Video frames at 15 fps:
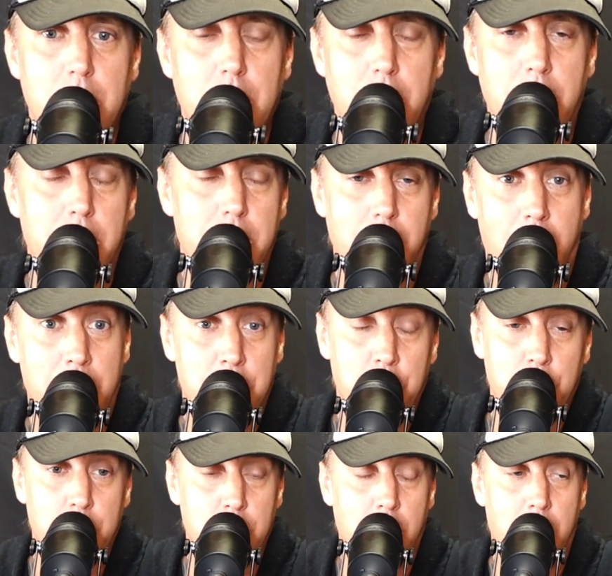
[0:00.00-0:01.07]
And I do
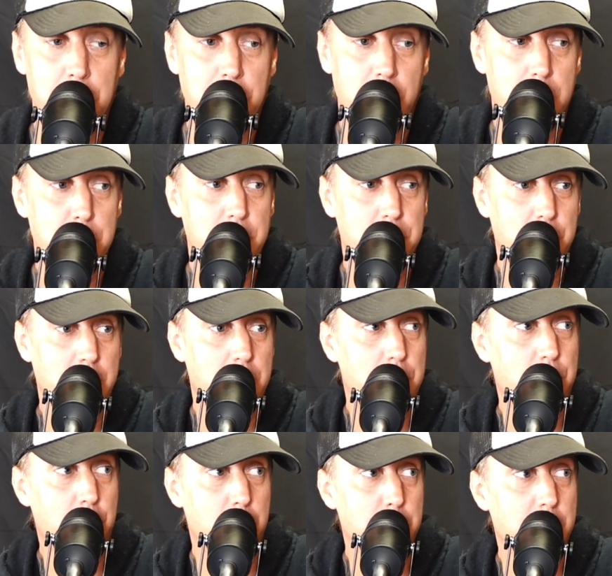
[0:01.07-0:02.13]
agree. I'm not a big fan of
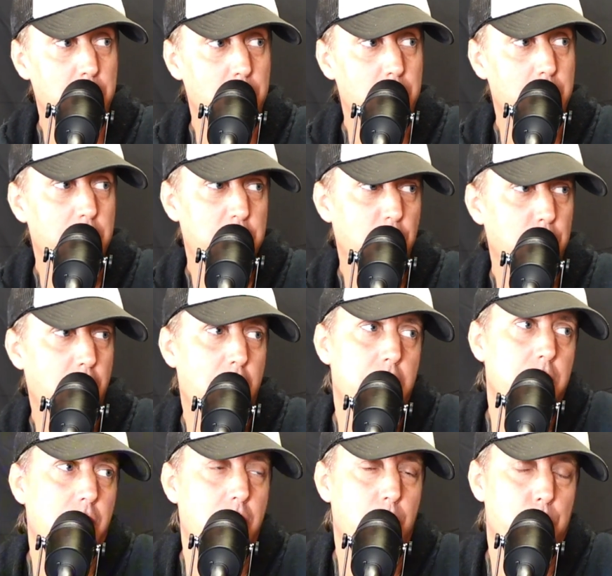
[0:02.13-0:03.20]
From Hell. It's
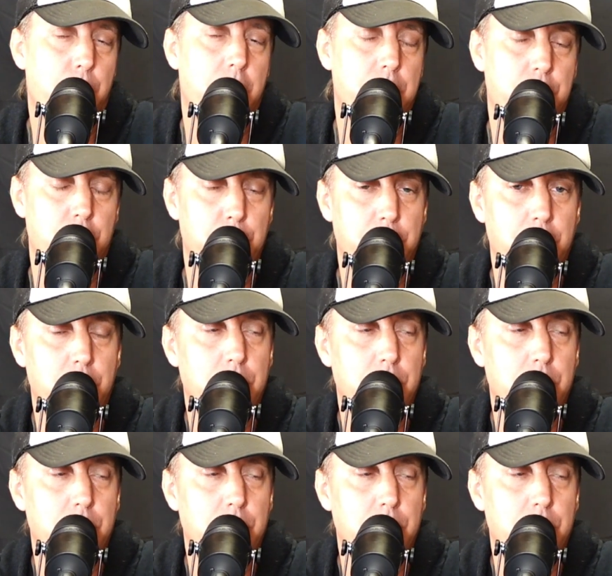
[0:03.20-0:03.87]
okay. I don't mind From Hell.